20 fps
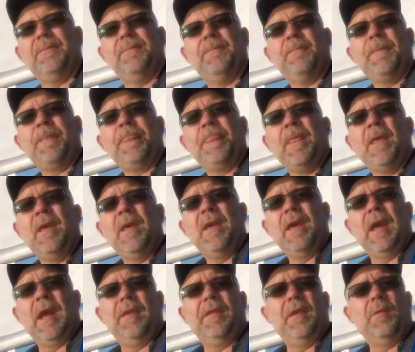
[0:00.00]

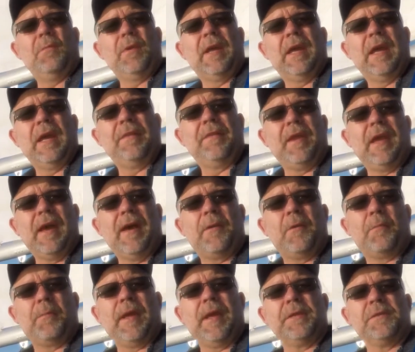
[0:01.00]
And then we had the outer
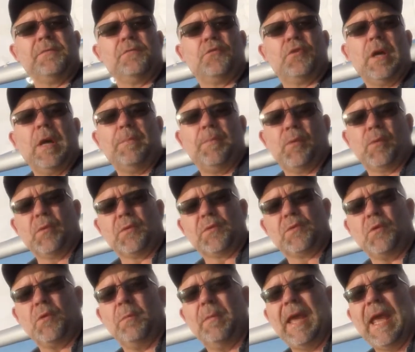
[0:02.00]
bands of Tropical
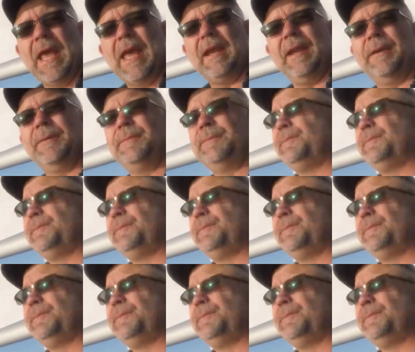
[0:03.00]
Storm Hannah.